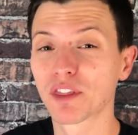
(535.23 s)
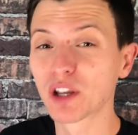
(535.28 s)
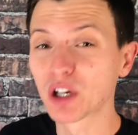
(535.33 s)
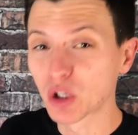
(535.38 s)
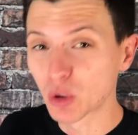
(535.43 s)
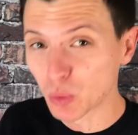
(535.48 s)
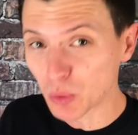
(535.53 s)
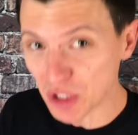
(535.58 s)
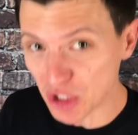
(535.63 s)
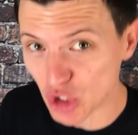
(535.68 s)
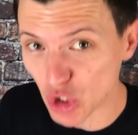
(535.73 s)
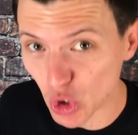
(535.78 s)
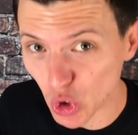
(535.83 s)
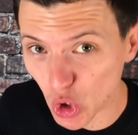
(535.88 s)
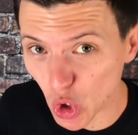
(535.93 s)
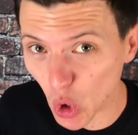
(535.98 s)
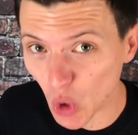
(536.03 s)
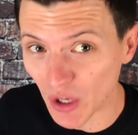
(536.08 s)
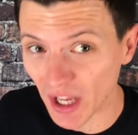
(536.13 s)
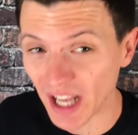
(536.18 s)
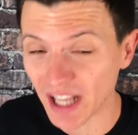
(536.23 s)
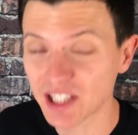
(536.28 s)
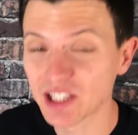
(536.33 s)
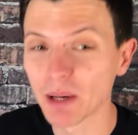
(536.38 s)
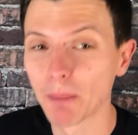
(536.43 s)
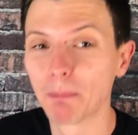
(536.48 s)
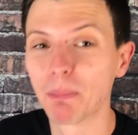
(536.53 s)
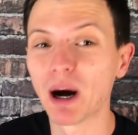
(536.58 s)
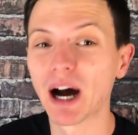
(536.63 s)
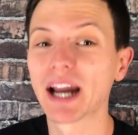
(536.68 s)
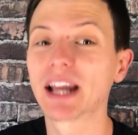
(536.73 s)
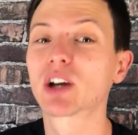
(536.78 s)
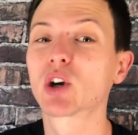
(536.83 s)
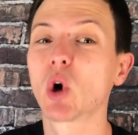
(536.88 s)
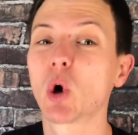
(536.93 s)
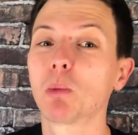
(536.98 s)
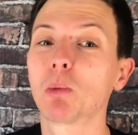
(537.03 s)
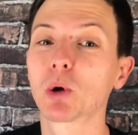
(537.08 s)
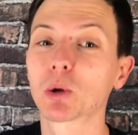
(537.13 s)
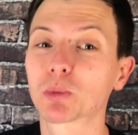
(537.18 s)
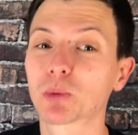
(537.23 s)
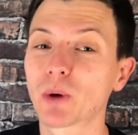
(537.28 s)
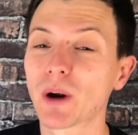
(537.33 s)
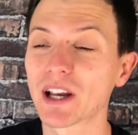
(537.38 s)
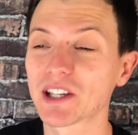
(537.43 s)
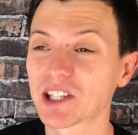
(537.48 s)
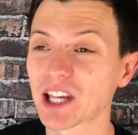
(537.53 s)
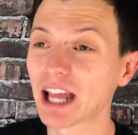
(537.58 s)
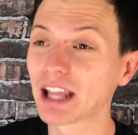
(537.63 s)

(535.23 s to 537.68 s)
the Creature Codex by Kobold Press,